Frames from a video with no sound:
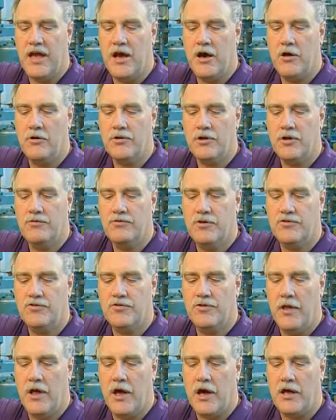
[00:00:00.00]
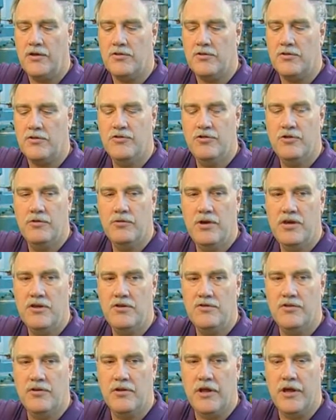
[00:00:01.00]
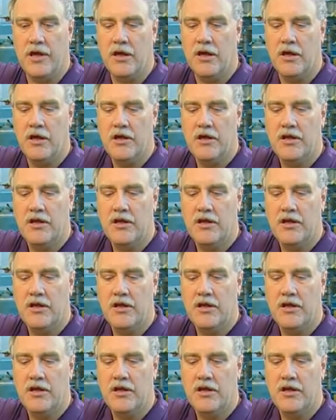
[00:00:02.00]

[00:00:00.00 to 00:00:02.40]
out of the slot too easily.